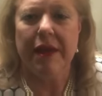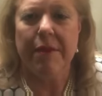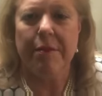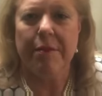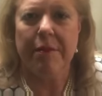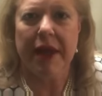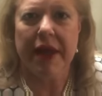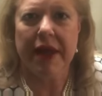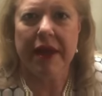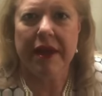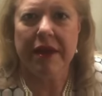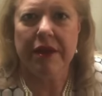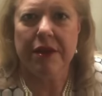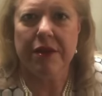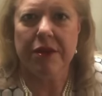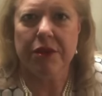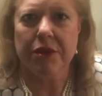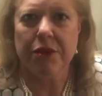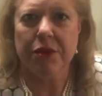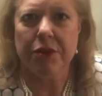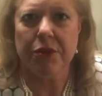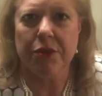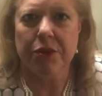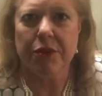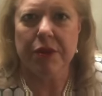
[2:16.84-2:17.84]
make a
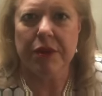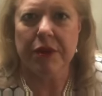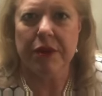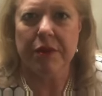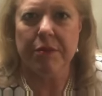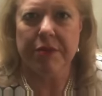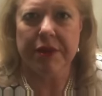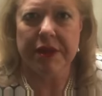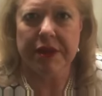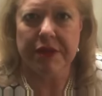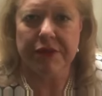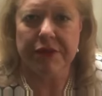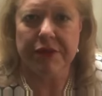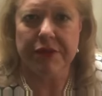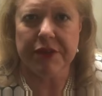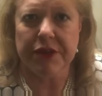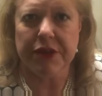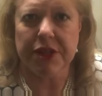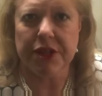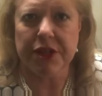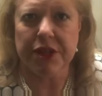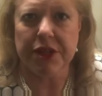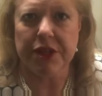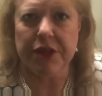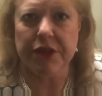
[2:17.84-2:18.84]
new
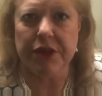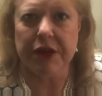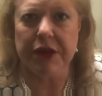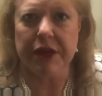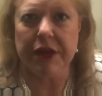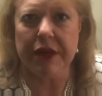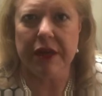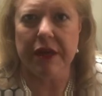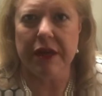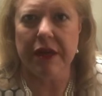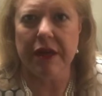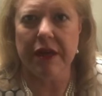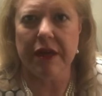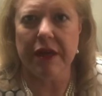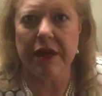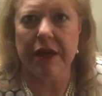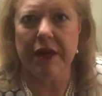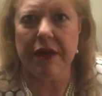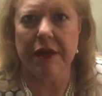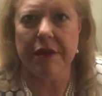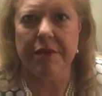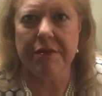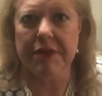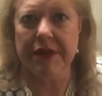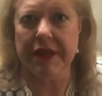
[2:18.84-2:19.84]
beneficiary
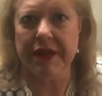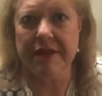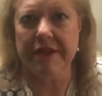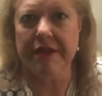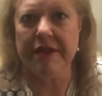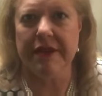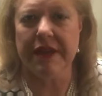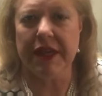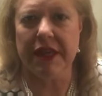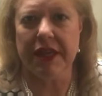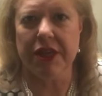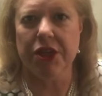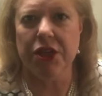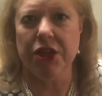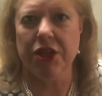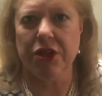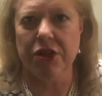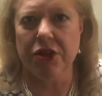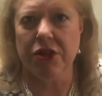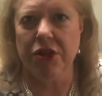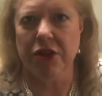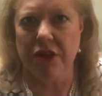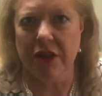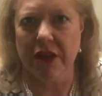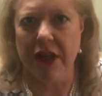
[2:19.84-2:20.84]
uh, designation
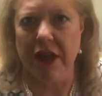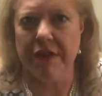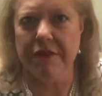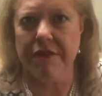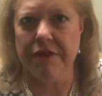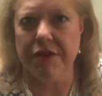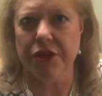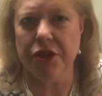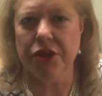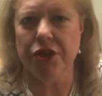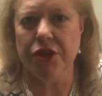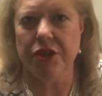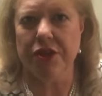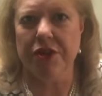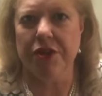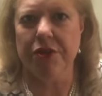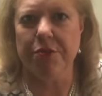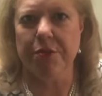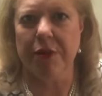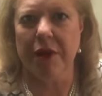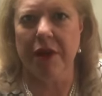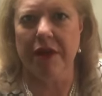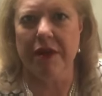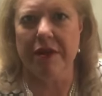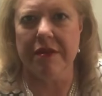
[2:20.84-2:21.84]
on your life insurance
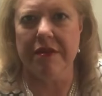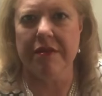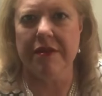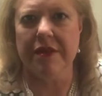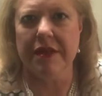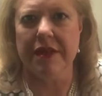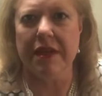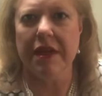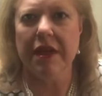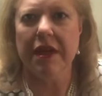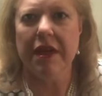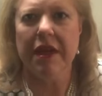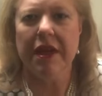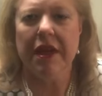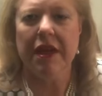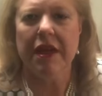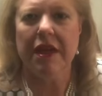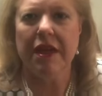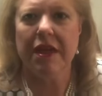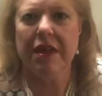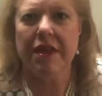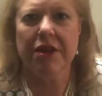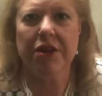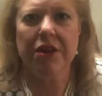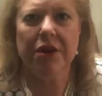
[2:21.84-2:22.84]
policy.
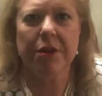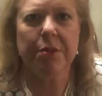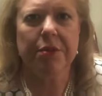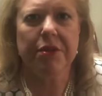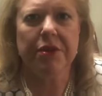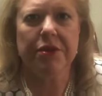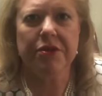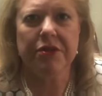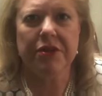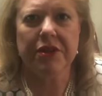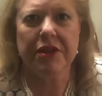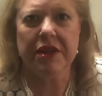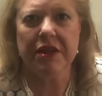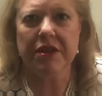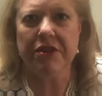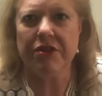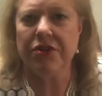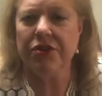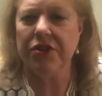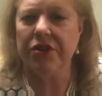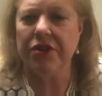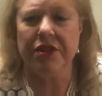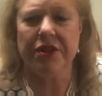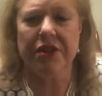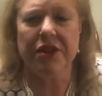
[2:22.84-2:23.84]
Clear up those things
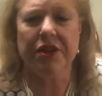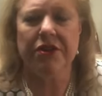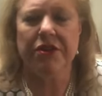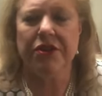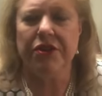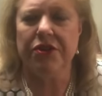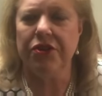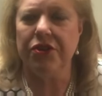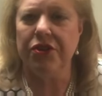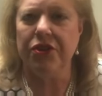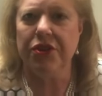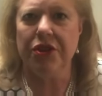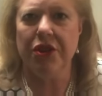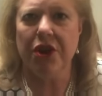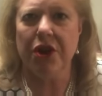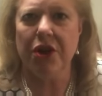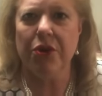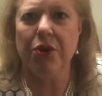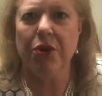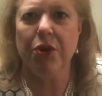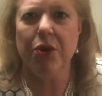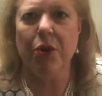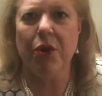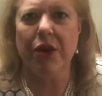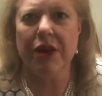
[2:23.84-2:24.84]
so that there is
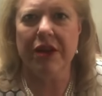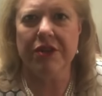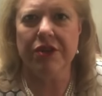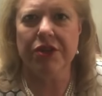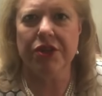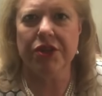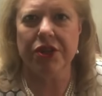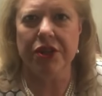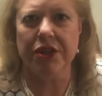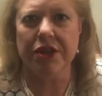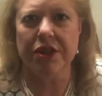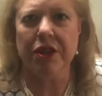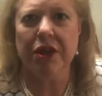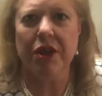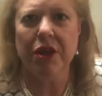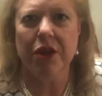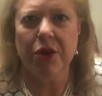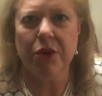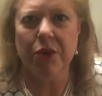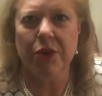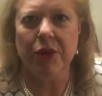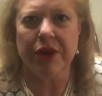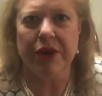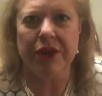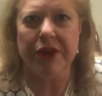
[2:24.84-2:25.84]
no question
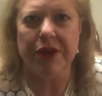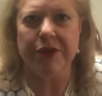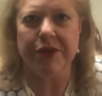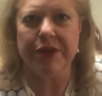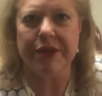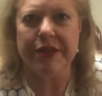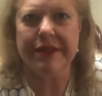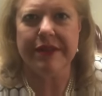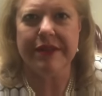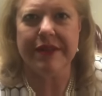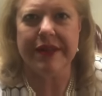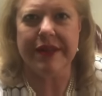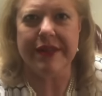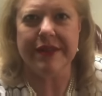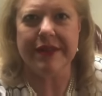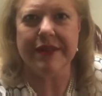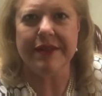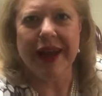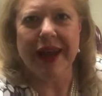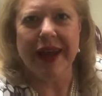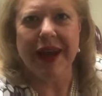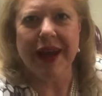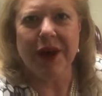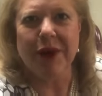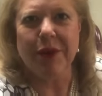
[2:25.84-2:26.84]
what you intend.
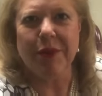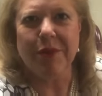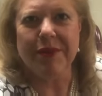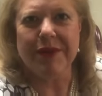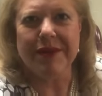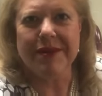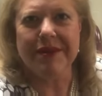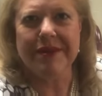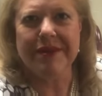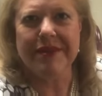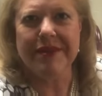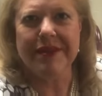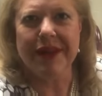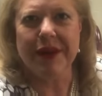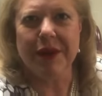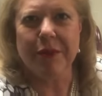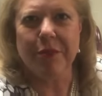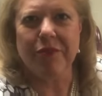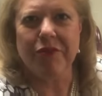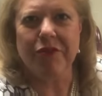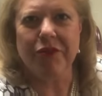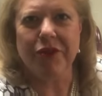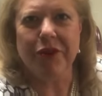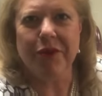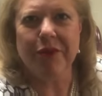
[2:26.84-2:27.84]
I hope this is
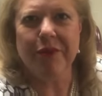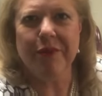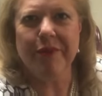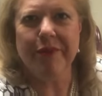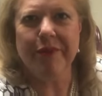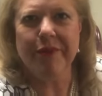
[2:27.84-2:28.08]
helpful.